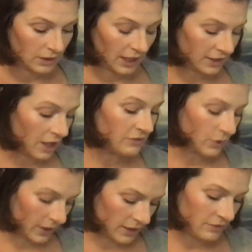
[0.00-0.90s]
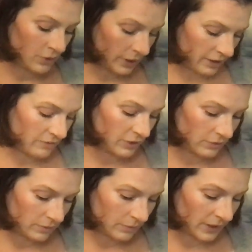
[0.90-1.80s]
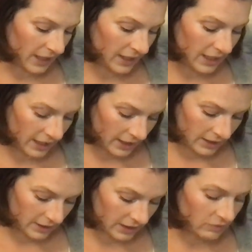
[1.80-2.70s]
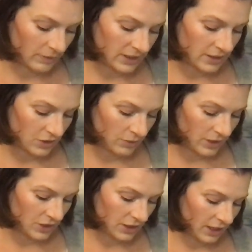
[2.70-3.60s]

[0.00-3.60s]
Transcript: I love you. I love you. I love you. But I can't leave my situation.